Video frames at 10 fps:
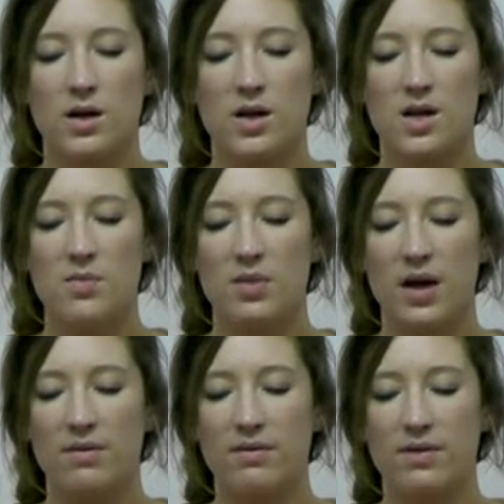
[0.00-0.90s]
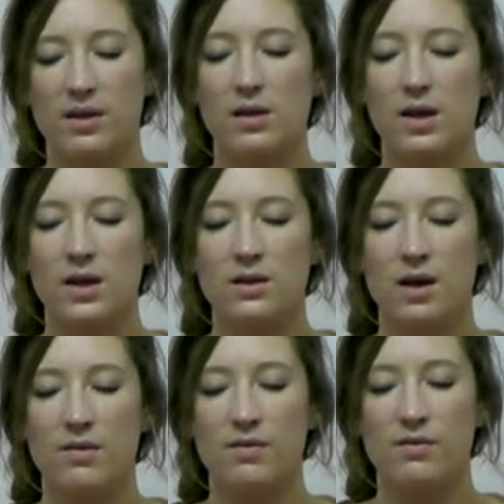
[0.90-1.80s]
Keep that feeling,
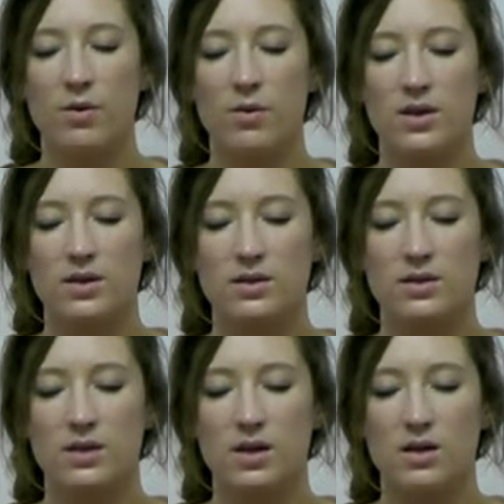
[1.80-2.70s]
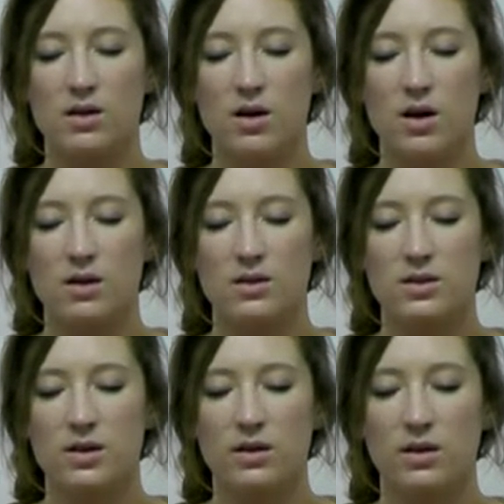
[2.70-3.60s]
that focus in your heart
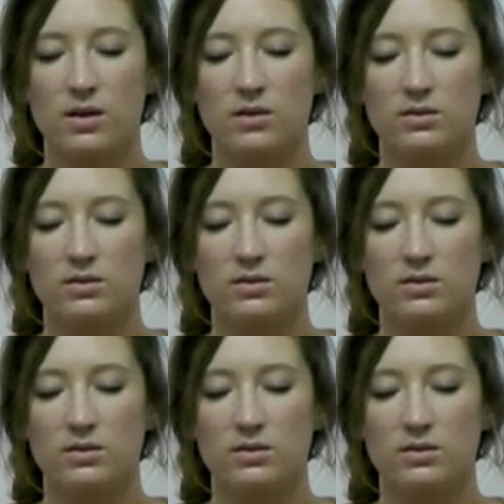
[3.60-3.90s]
center.